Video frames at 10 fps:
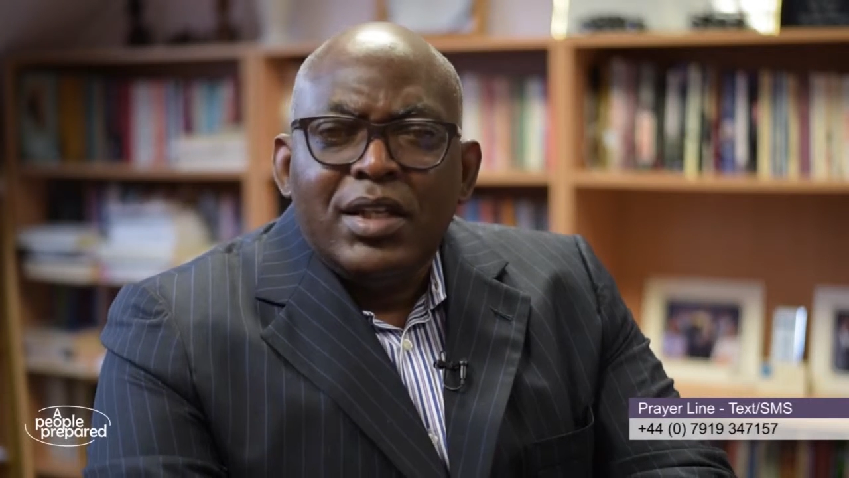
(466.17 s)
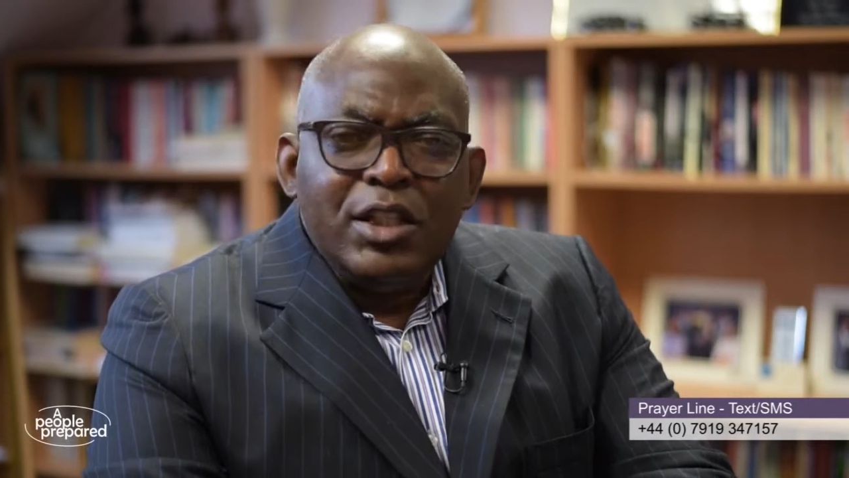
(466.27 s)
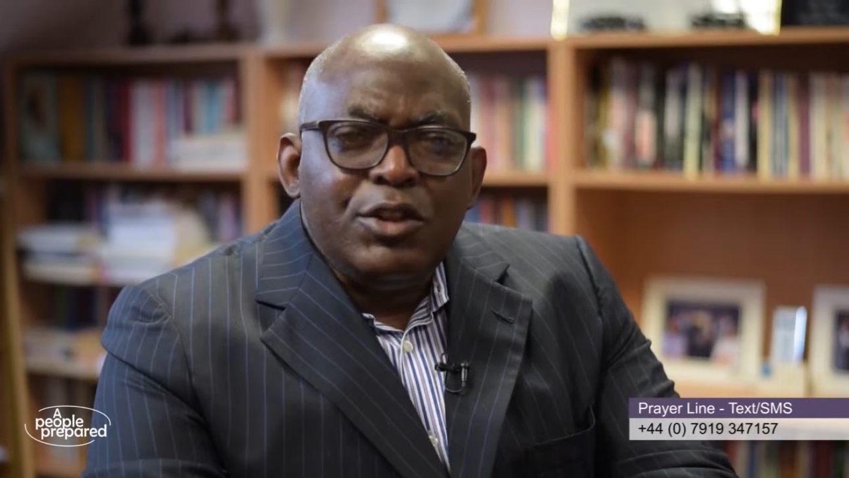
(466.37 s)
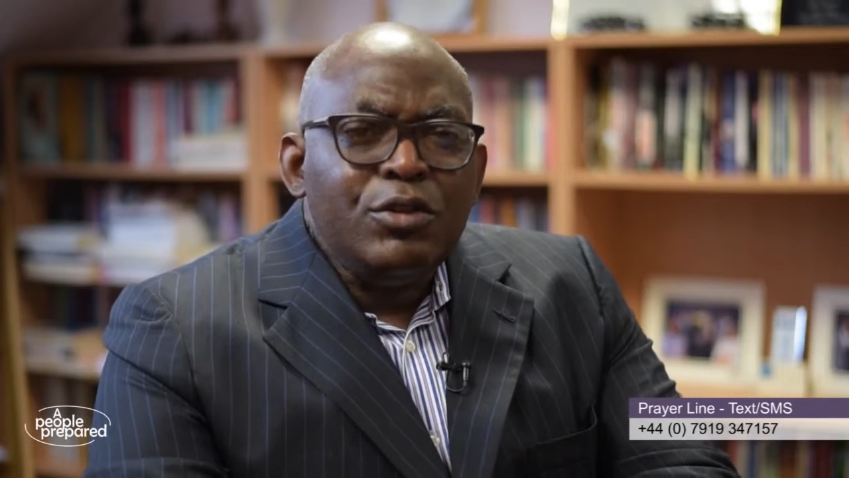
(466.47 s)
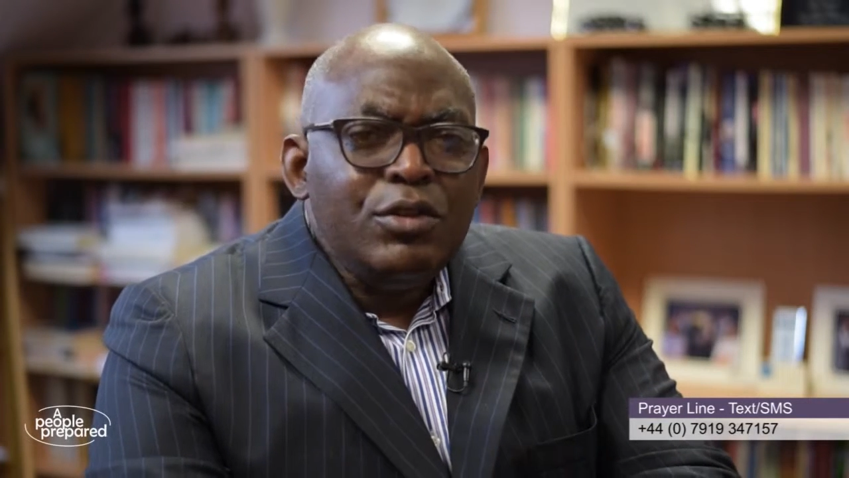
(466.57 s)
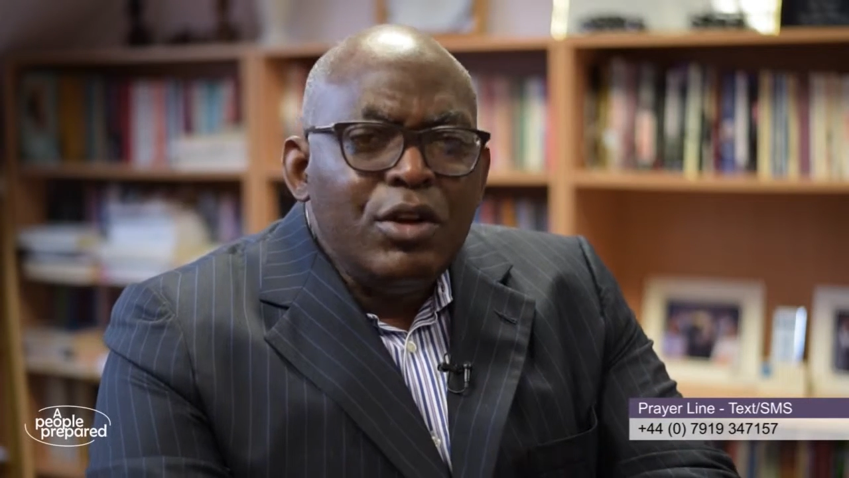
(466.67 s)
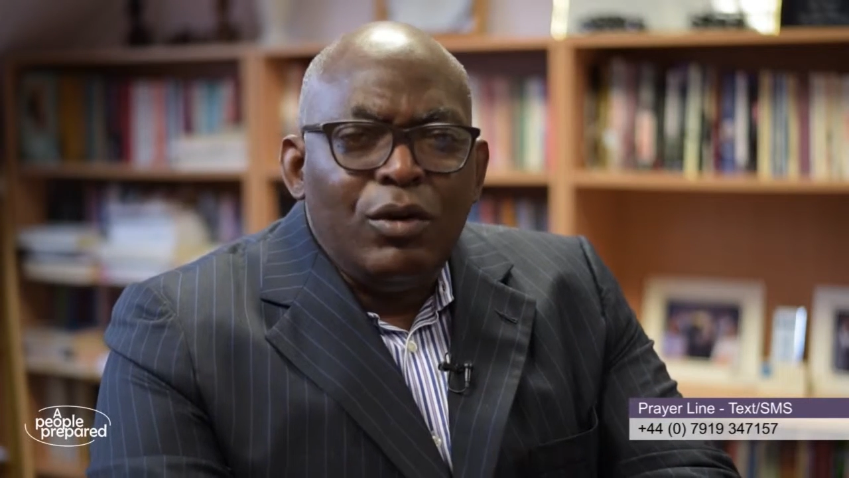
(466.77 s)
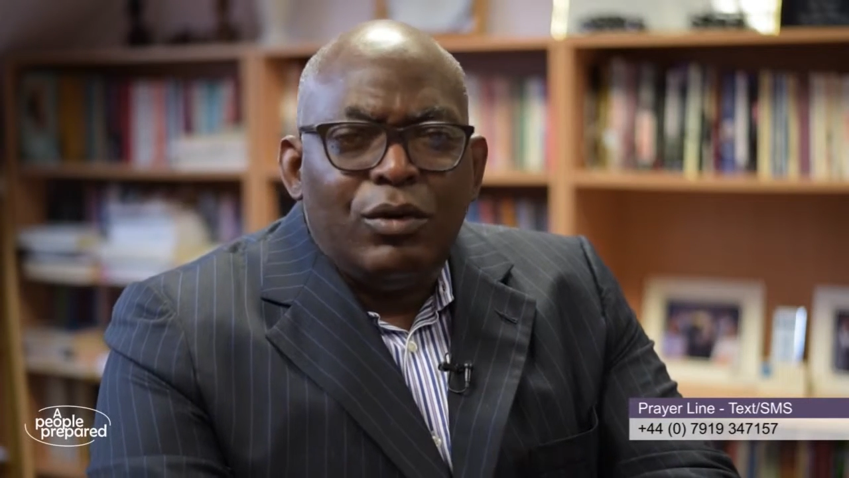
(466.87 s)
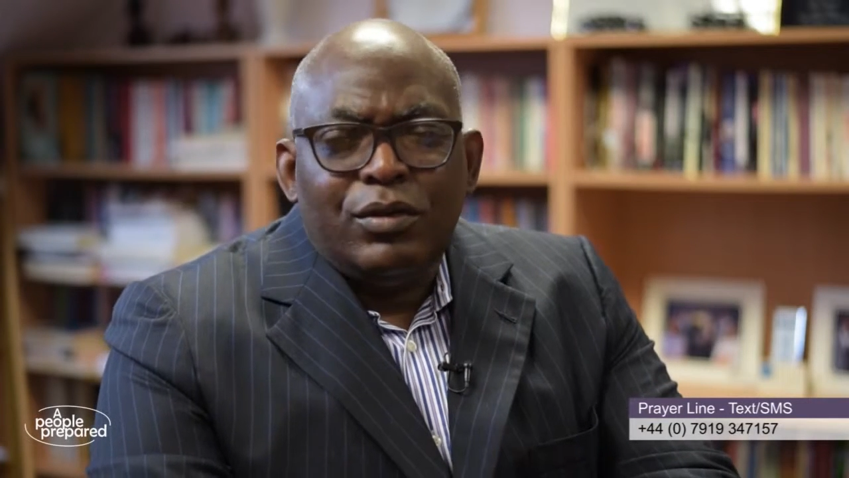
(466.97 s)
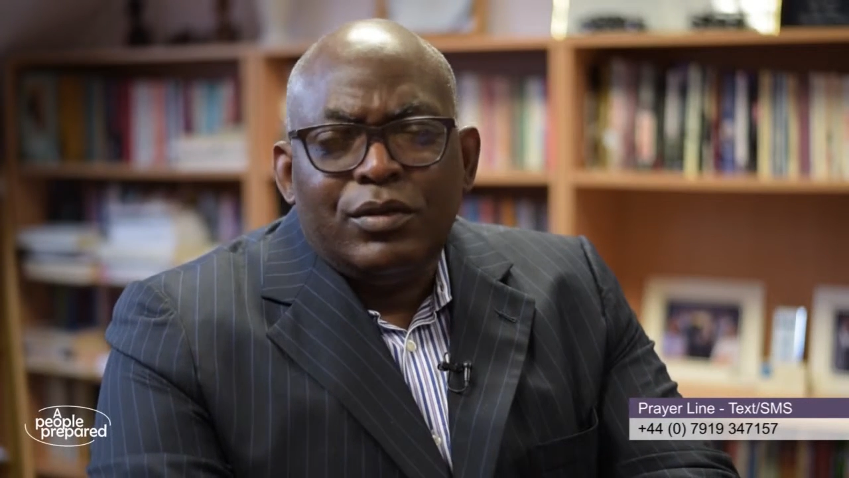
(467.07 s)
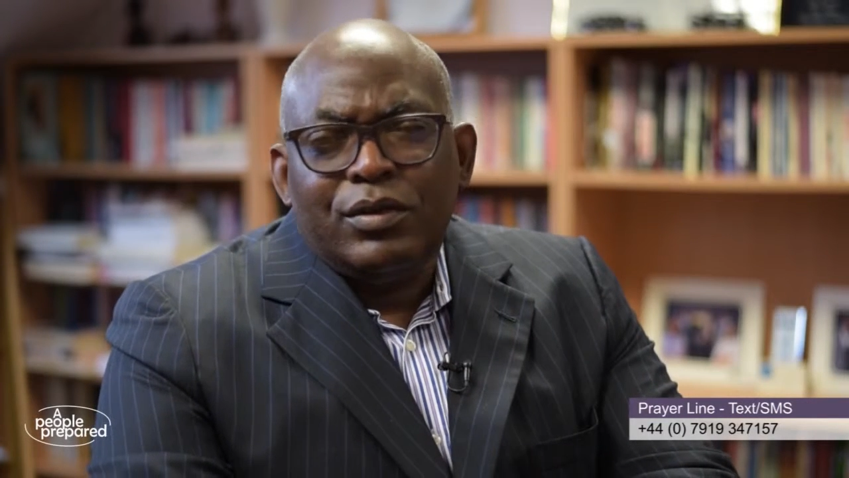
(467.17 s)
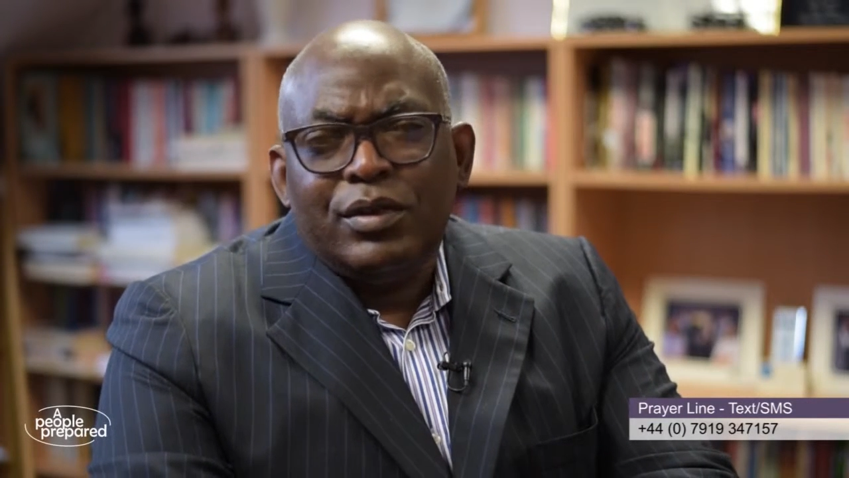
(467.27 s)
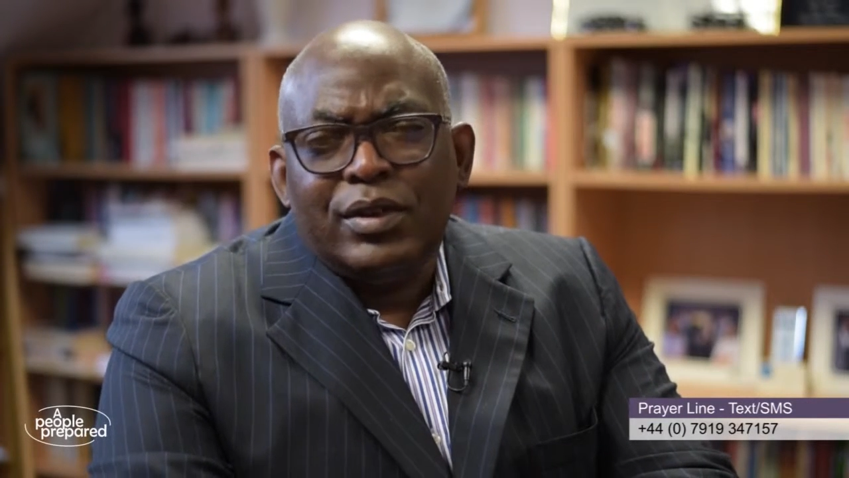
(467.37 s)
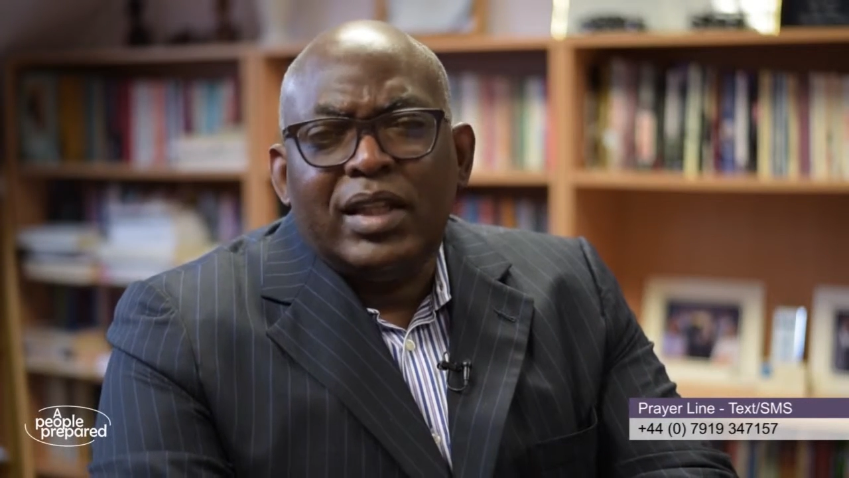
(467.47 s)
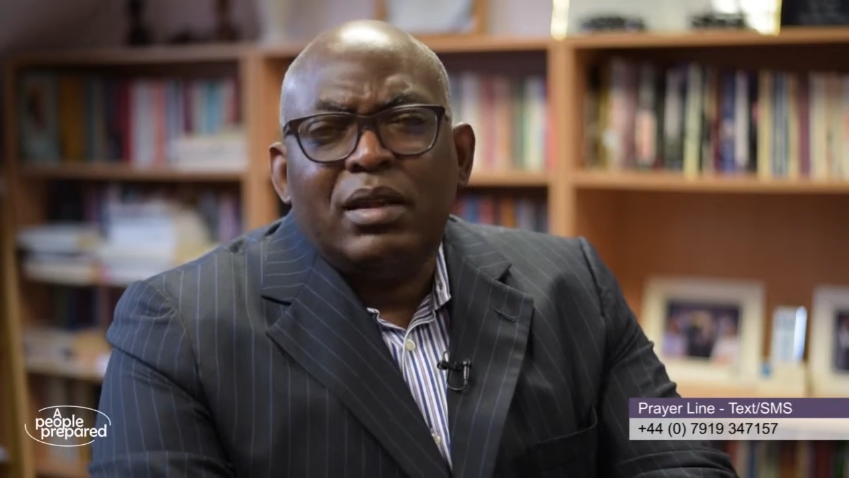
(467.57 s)
Did you know
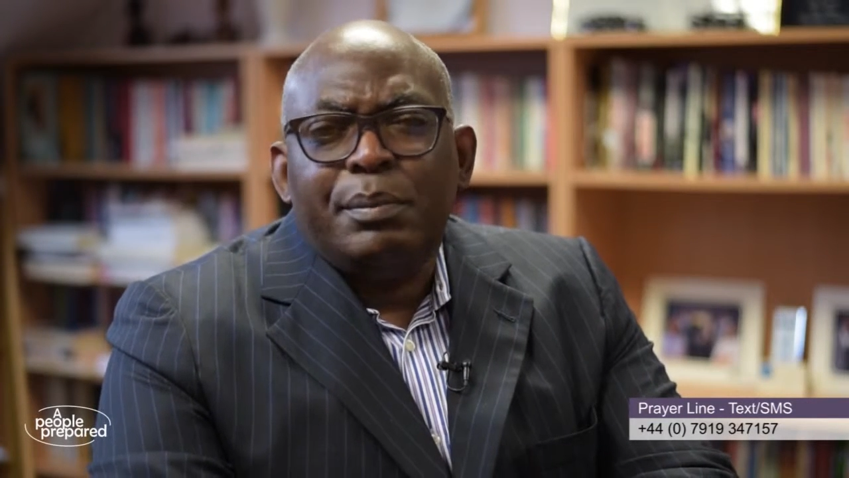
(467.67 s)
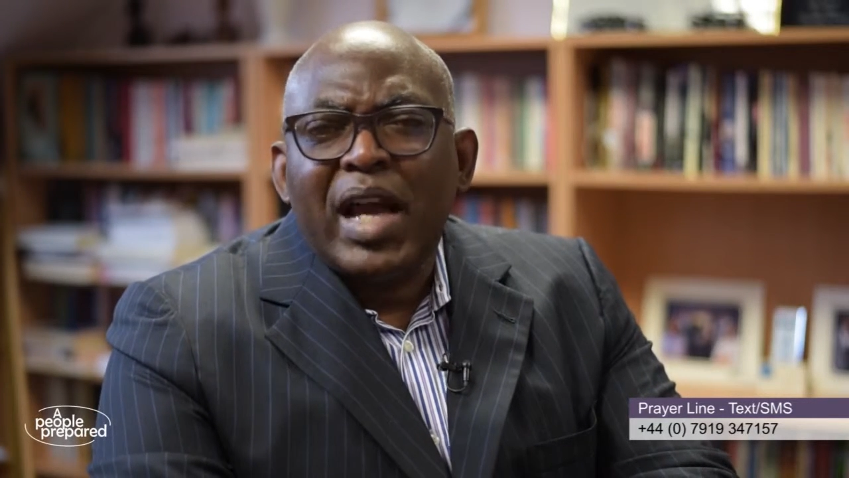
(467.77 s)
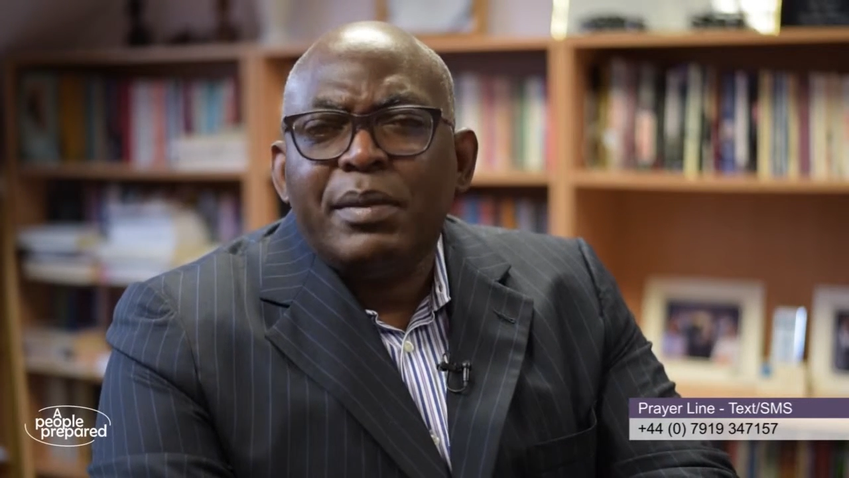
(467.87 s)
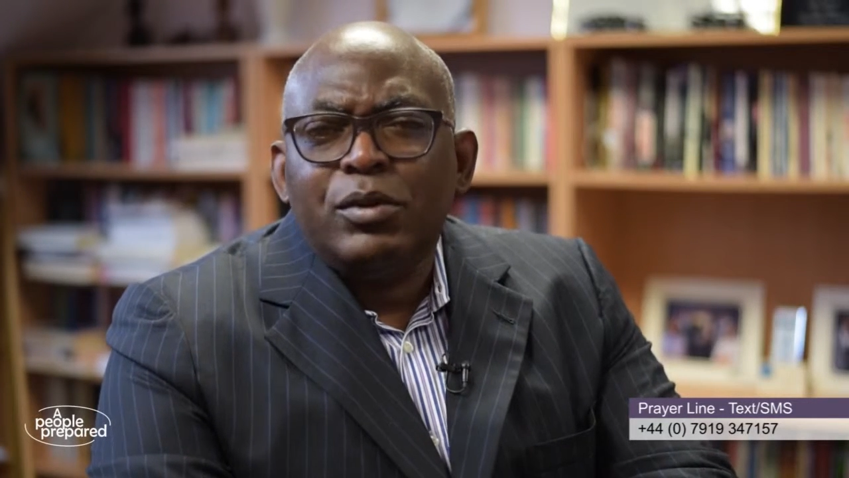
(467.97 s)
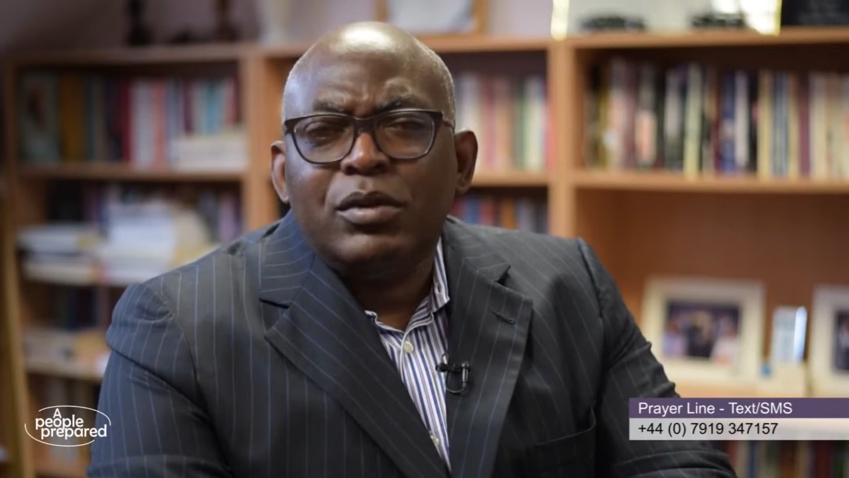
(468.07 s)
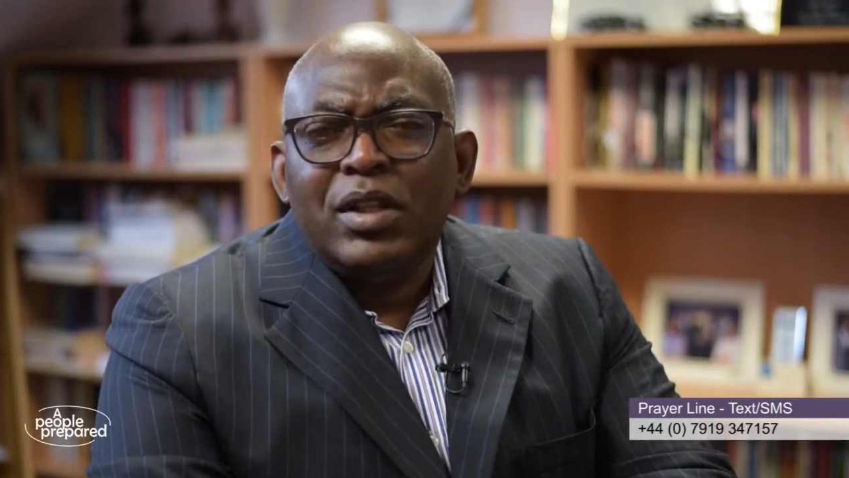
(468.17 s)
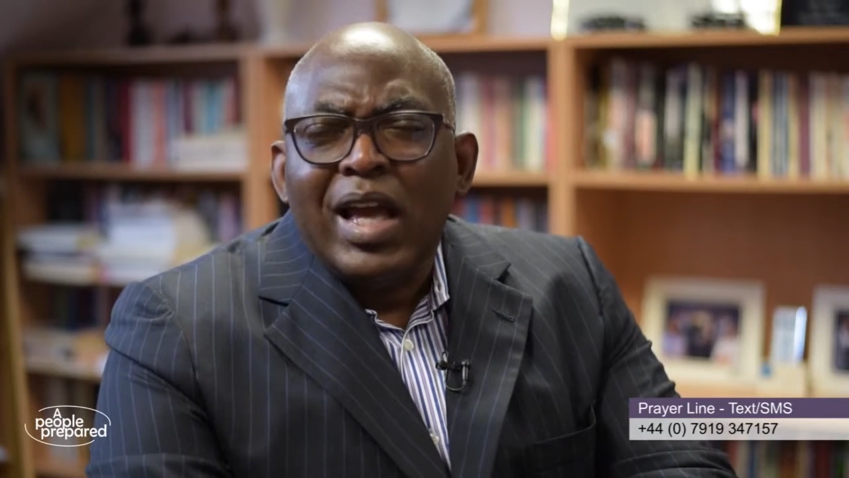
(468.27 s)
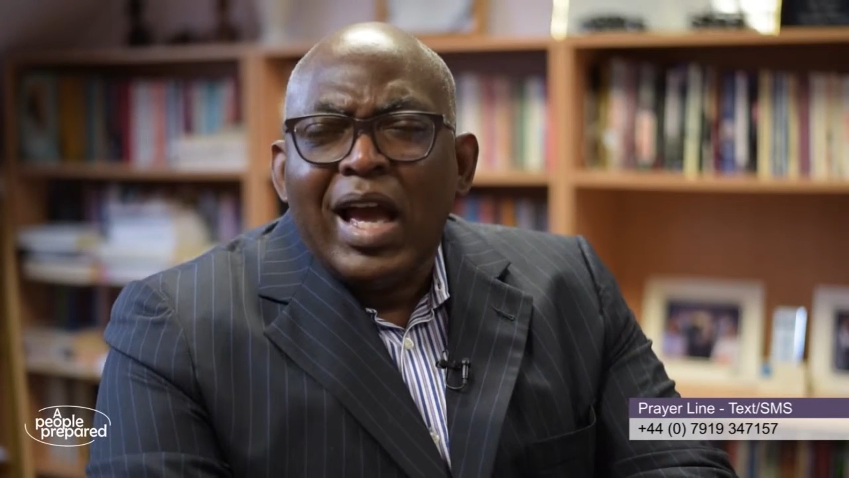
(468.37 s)
that the Bible